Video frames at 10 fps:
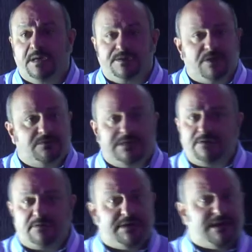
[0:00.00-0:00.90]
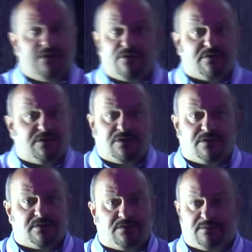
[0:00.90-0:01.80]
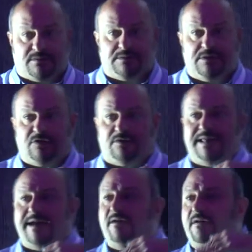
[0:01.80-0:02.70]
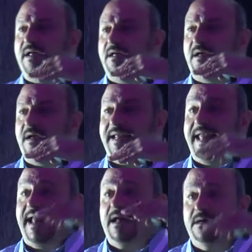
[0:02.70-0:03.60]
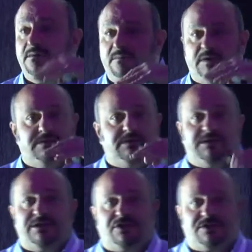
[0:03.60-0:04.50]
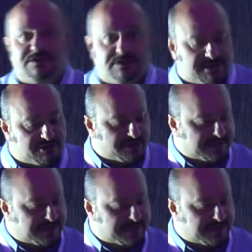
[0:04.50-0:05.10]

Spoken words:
So literally, you're layering a cake, a delicious, delicious